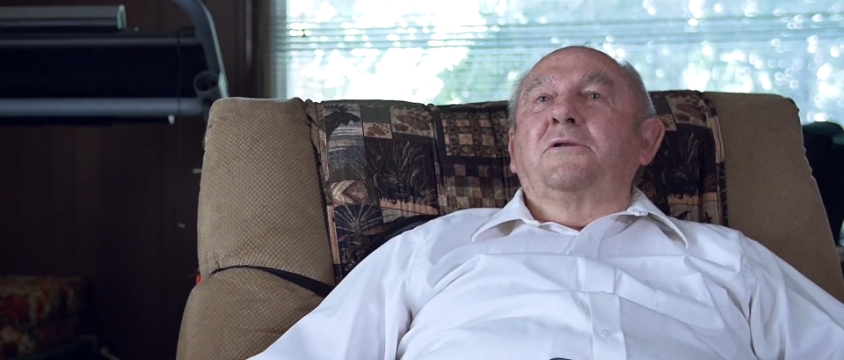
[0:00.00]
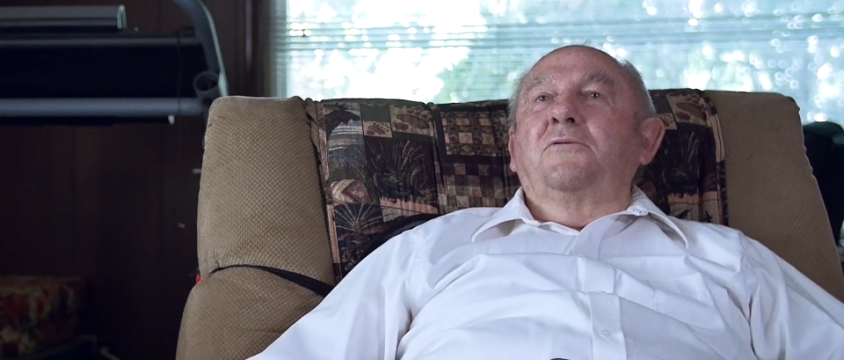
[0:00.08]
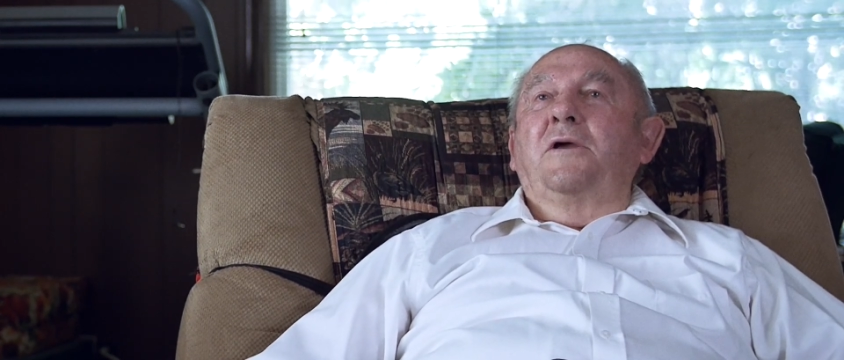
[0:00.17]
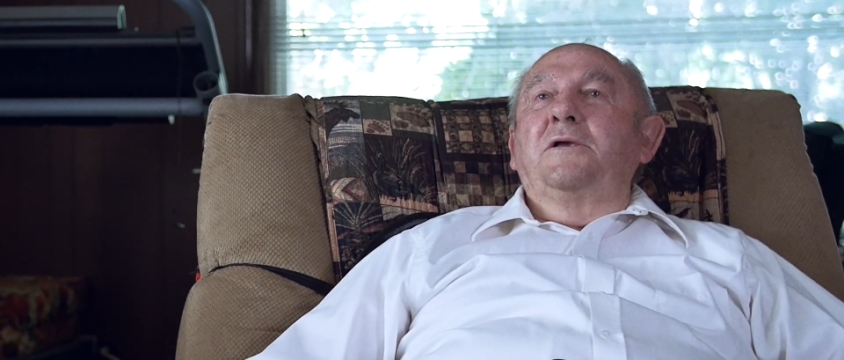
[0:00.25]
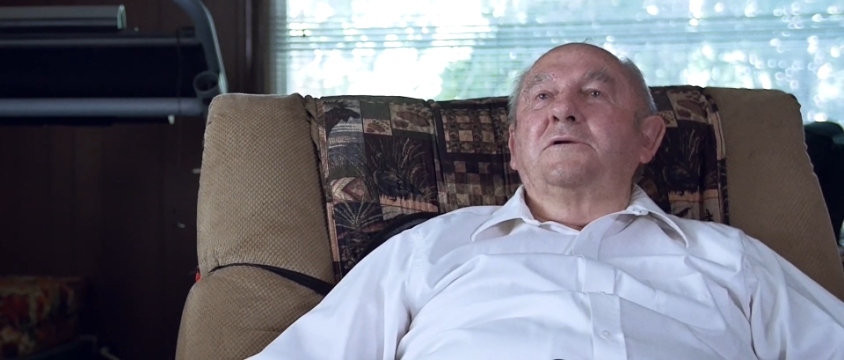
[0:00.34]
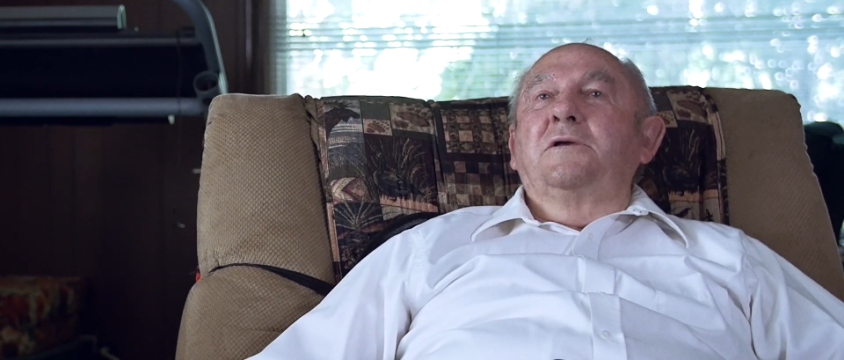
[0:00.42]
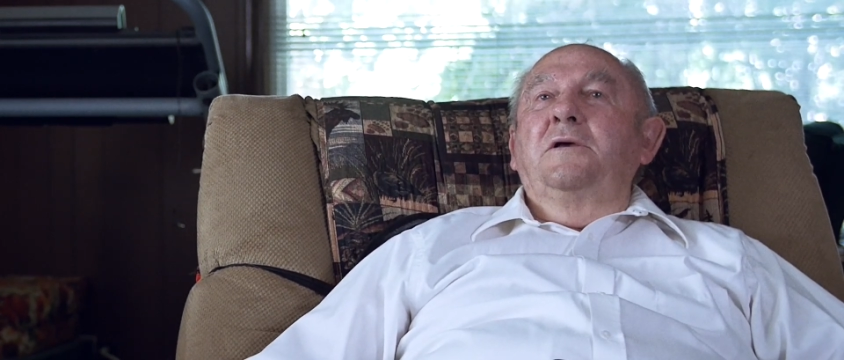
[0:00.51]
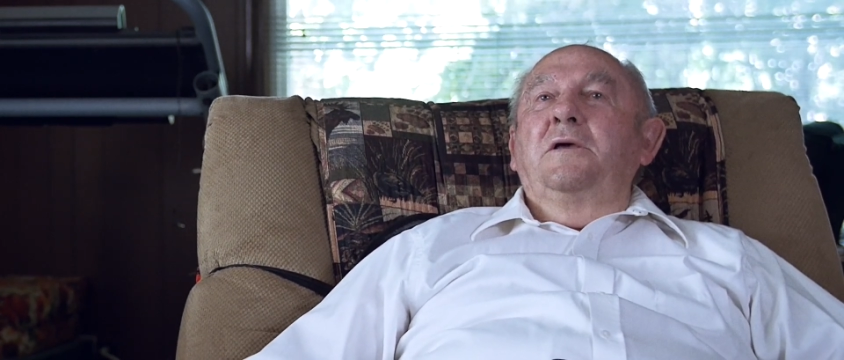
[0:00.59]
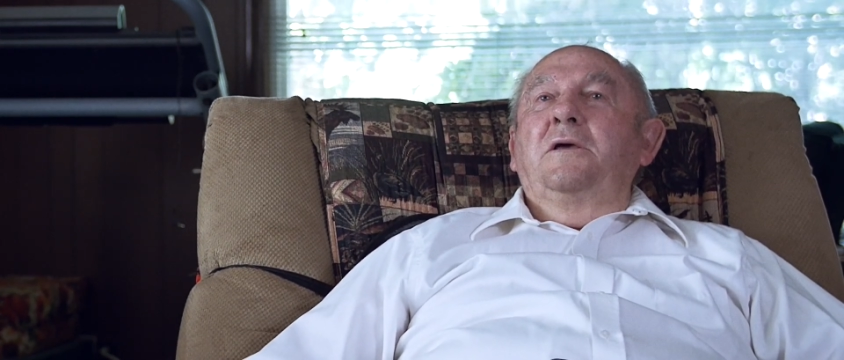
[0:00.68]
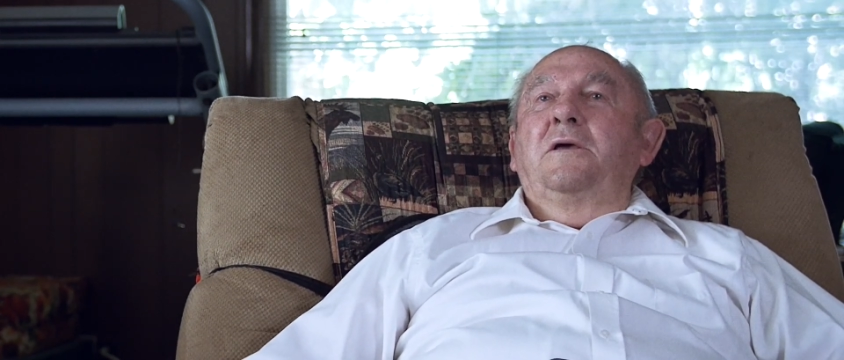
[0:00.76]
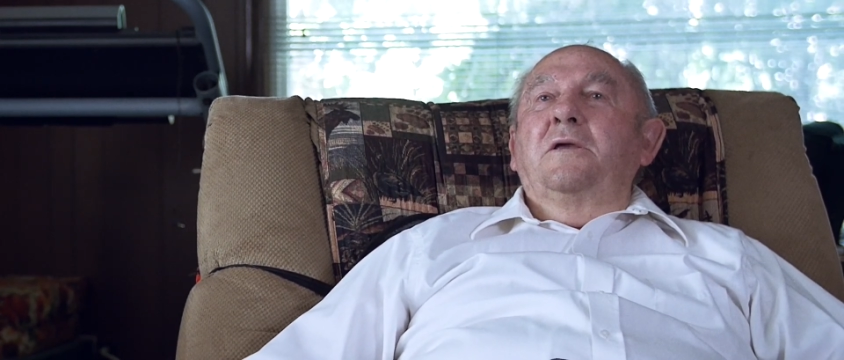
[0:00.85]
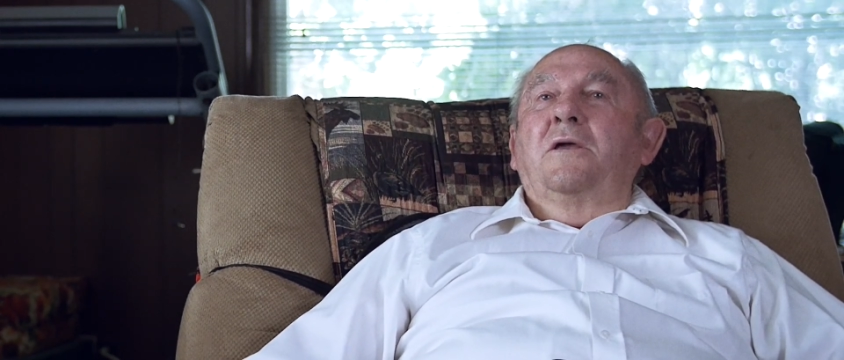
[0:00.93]
to raise
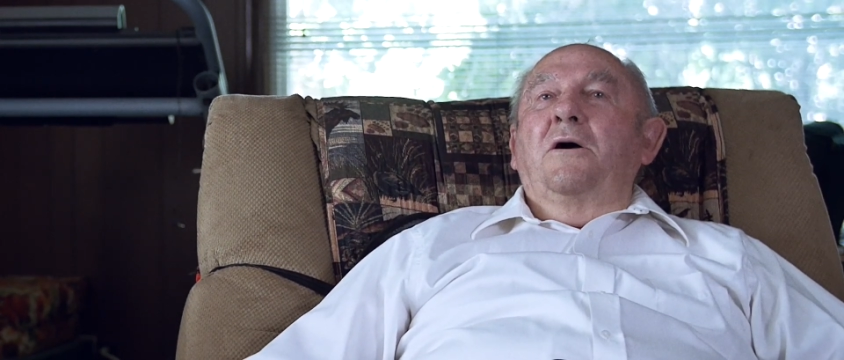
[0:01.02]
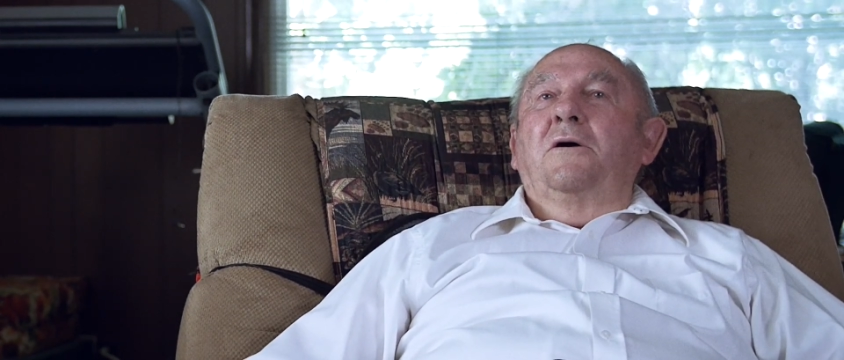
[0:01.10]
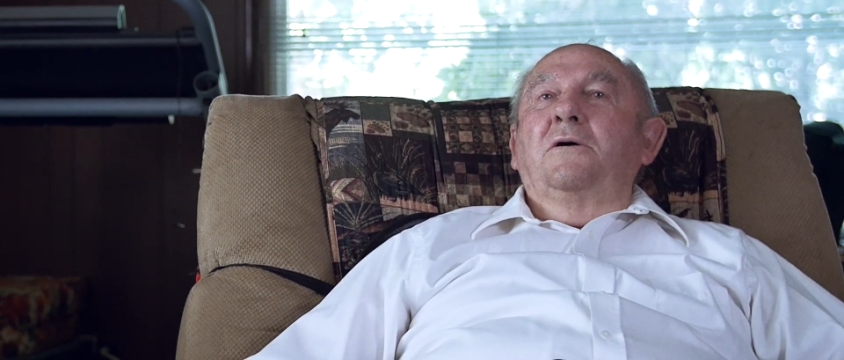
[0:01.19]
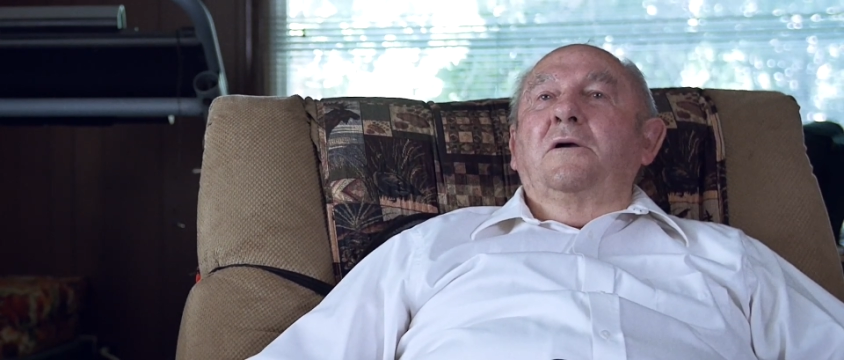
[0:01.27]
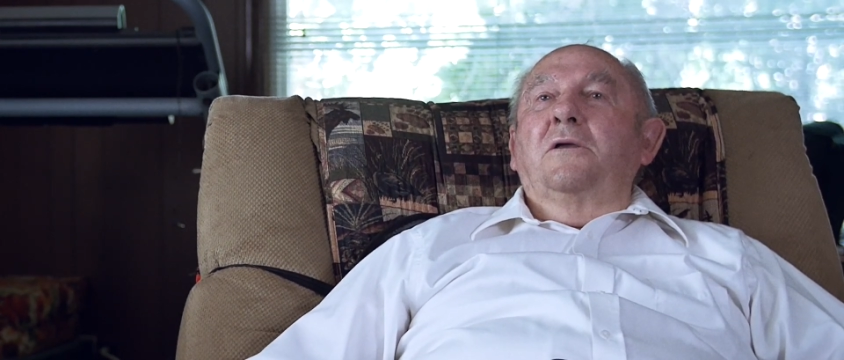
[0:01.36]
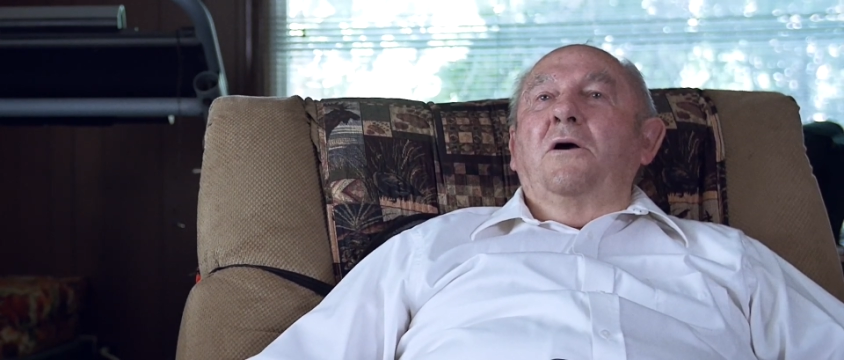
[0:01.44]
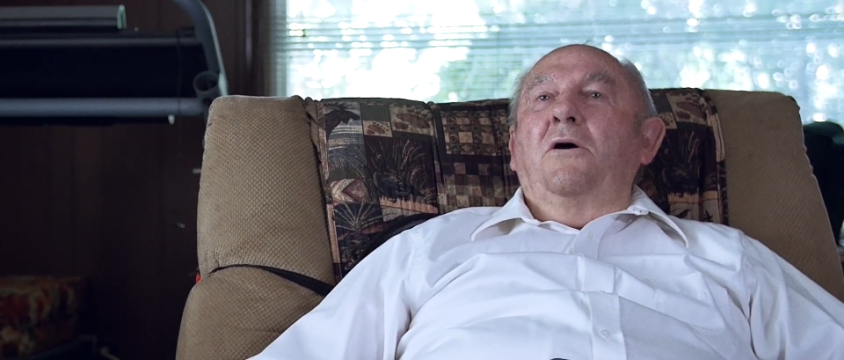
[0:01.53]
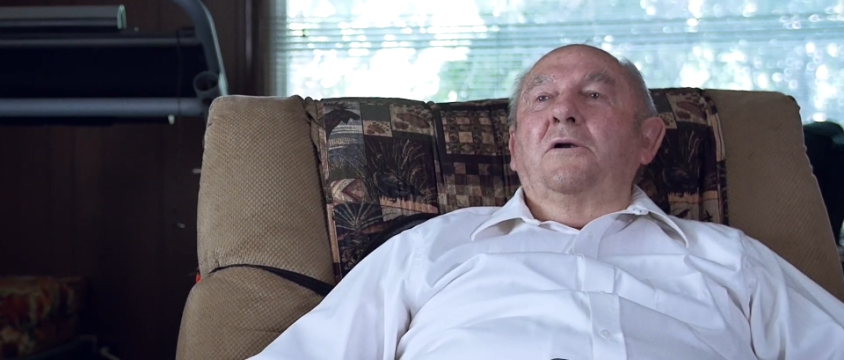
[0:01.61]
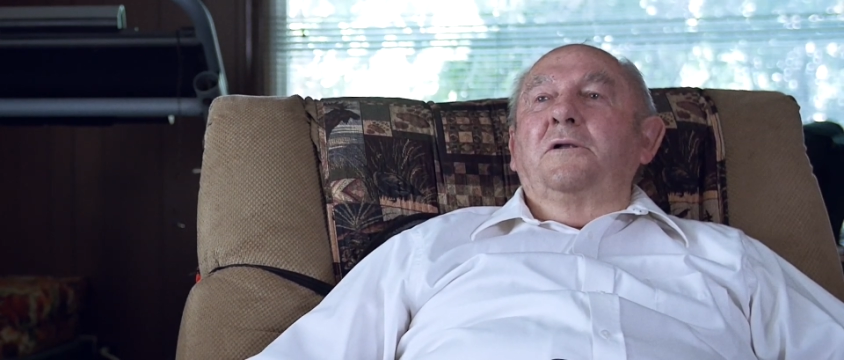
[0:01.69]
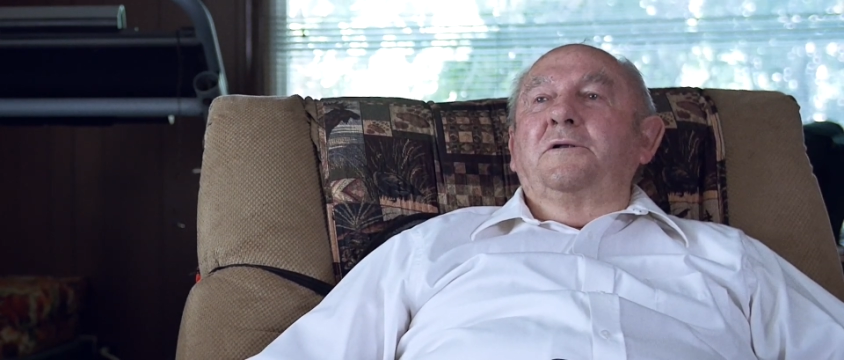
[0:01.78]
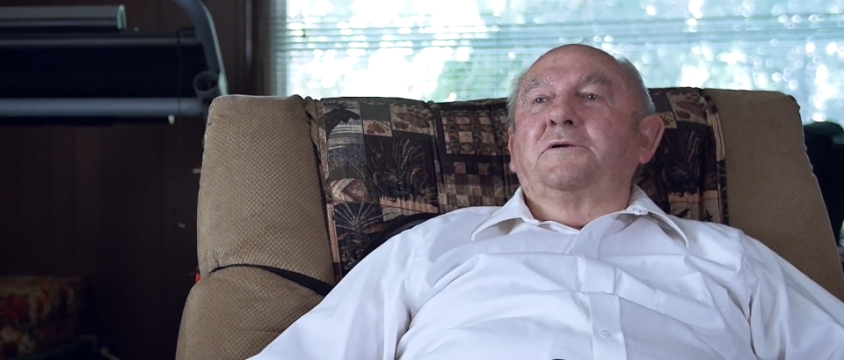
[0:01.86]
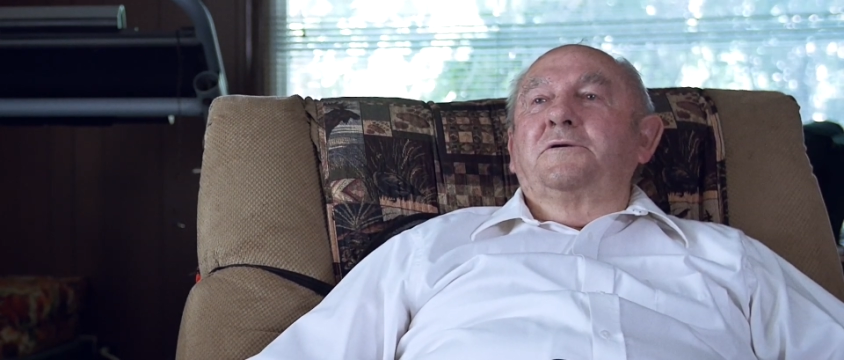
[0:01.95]

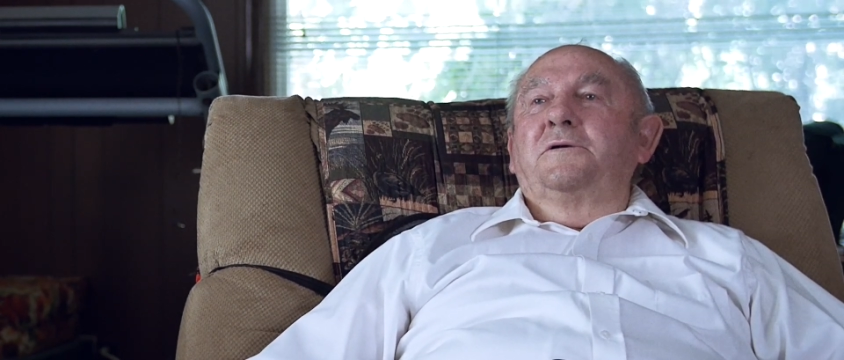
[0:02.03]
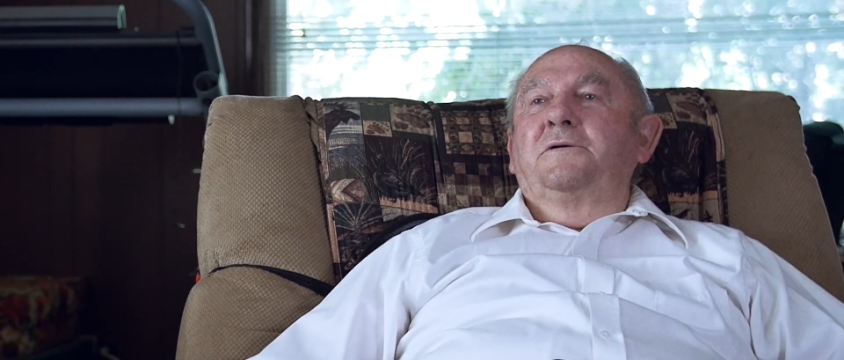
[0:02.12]
gardens.